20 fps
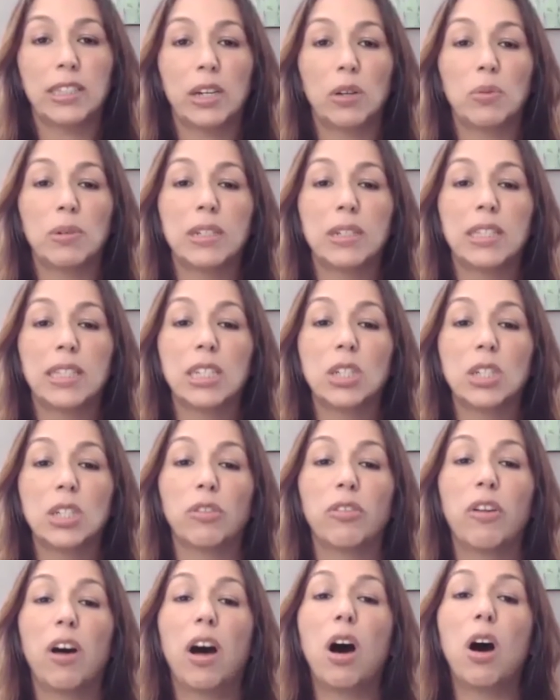there was this
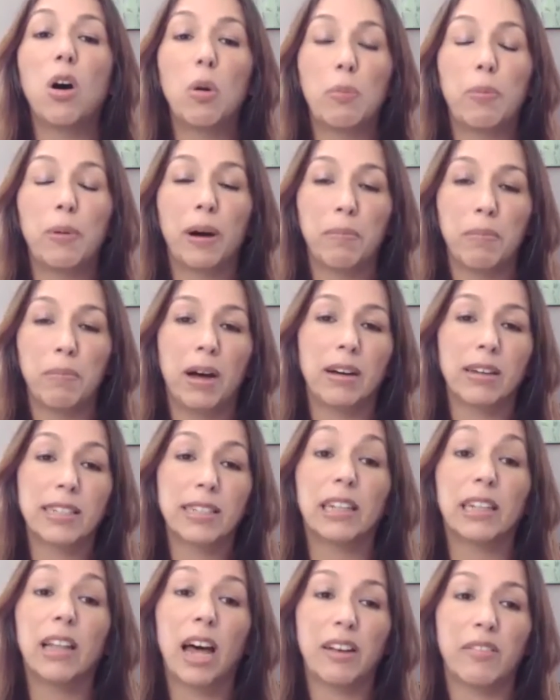sort of hope
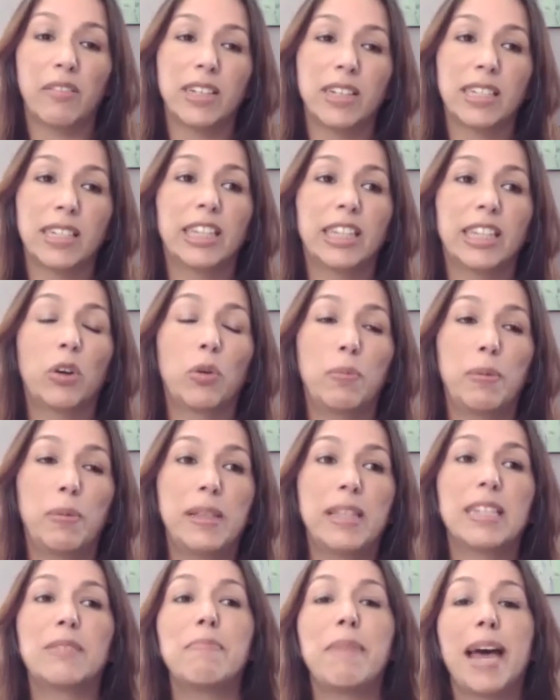amongst a lot of us that there would be
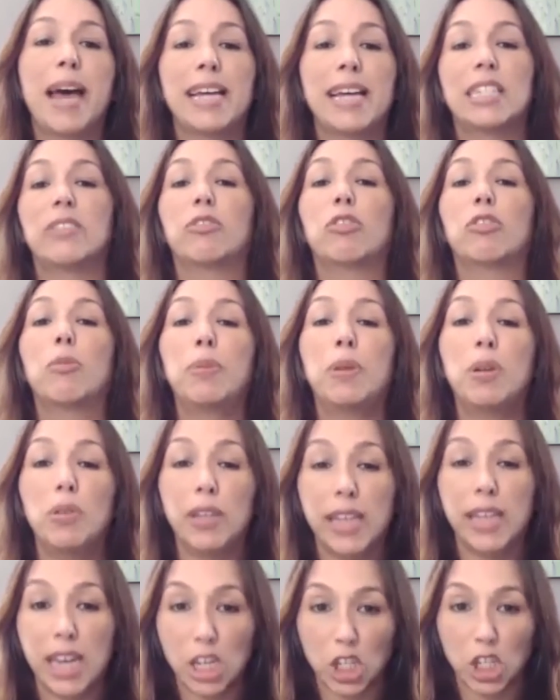this massive
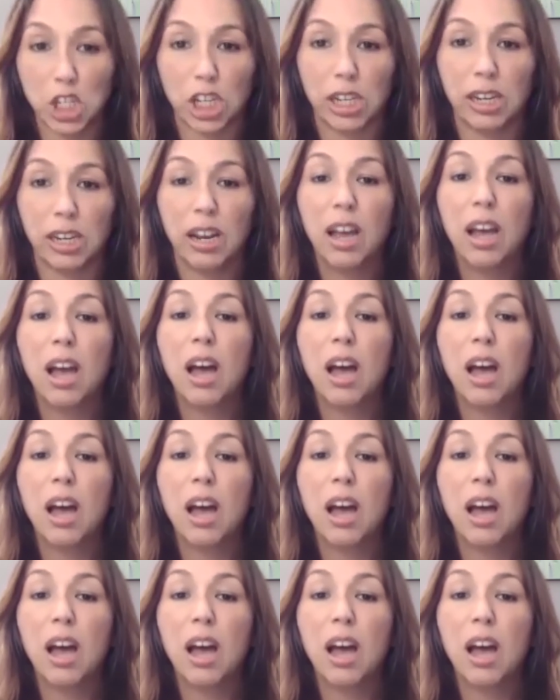repudiation